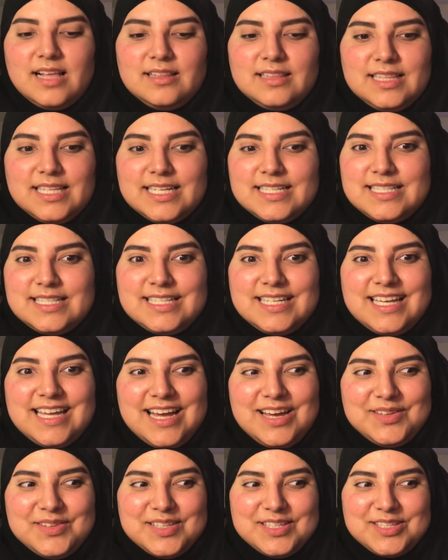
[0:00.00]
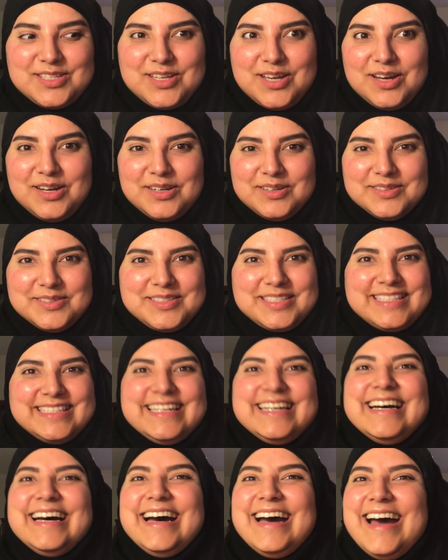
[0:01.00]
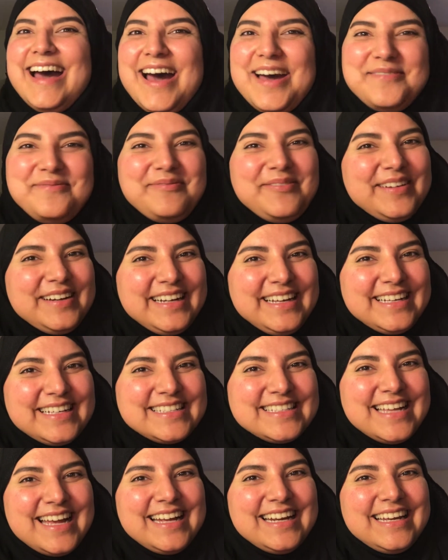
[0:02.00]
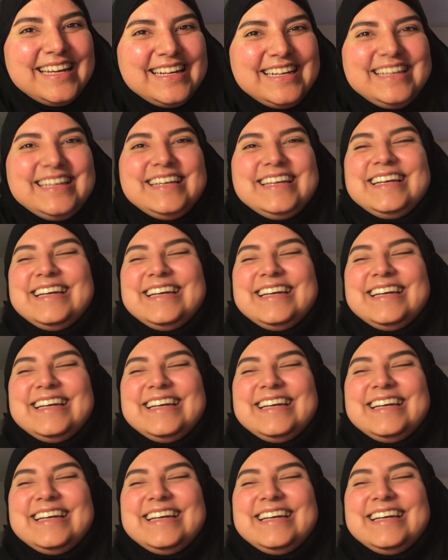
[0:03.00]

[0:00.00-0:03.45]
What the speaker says: let's see how this goes. I'm pretty excited.